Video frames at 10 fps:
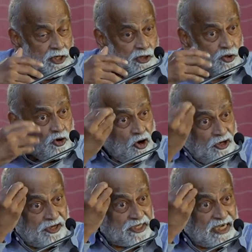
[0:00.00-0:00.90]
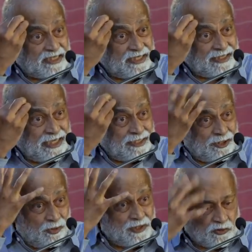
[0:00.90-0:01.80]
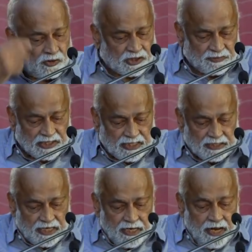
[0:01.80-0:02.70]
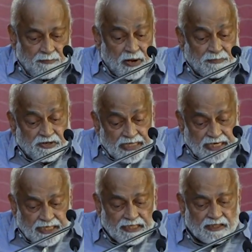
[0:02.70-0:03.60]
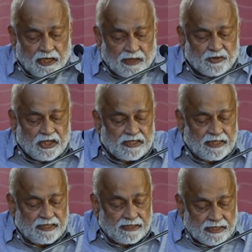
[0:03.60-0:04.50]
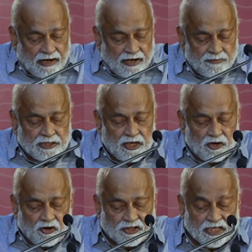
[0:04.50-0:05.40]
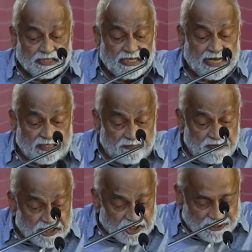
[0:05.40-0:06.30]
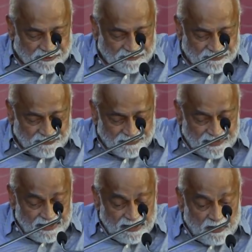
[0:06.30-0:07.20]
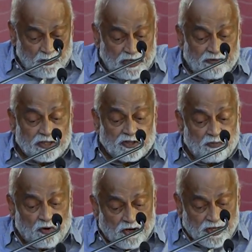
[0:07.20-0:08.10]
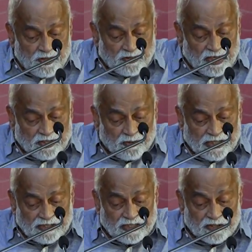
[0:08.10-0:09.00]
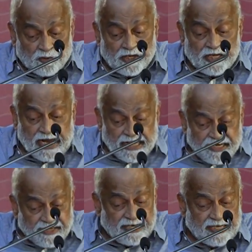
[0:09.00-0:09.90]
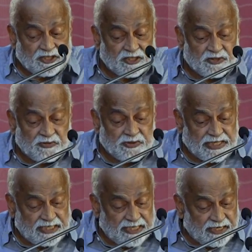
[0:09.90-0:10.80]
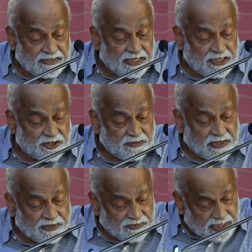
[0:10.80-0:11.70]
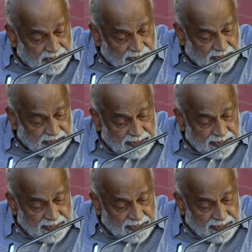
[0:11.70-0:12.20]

to concretize this idea. The objects want something. It says, by presenting sculptures and describing their context, the exhibition will respond to such questions. Were there any connections between India and the ancient Mediterranean?